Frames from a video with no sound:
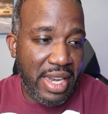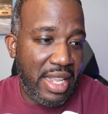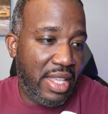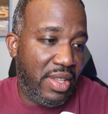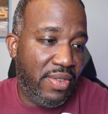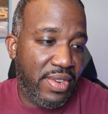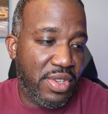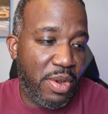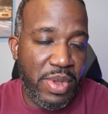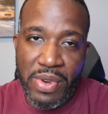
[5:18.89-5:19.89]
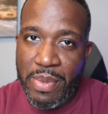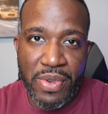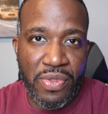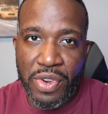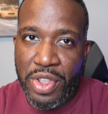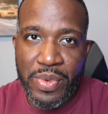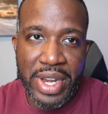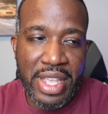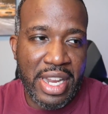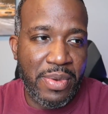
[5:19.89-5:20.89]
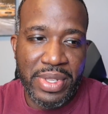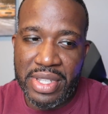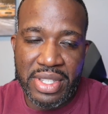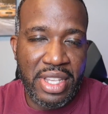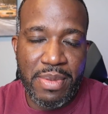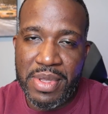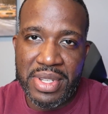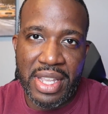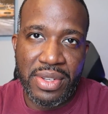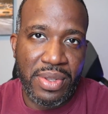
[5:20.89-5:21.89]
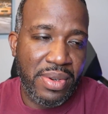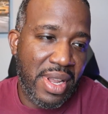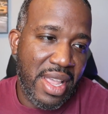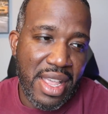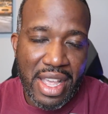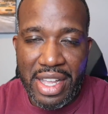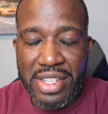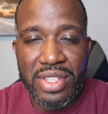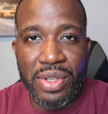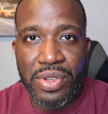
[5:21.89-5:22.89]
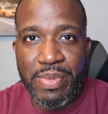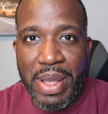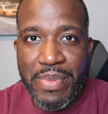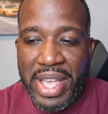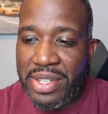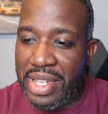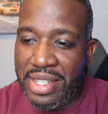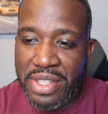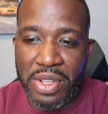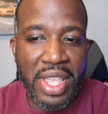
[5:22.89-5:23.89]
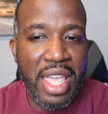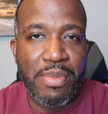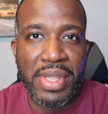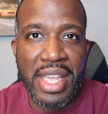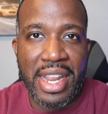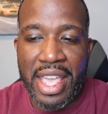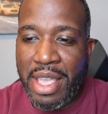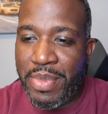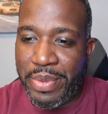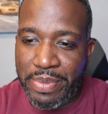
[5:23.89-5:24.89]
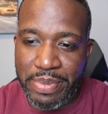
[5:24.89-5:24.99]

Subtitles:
And he even told me right before you went in, I went to sleep. He was like, dude, I'll still do my best. That's still game plan A, but